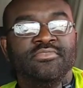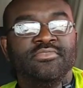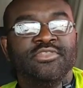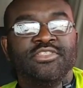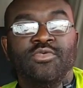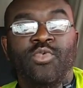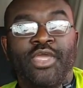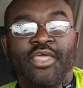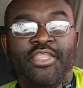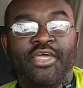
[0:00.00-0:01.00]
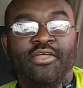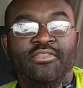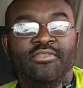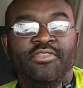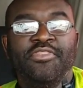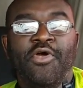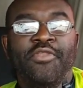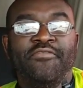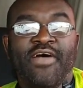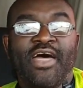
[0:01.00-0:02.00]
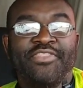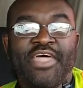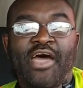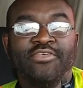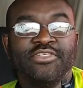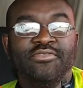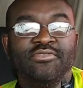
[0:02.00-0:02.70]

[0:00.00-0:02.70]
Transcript: somewhere in there, 35,000.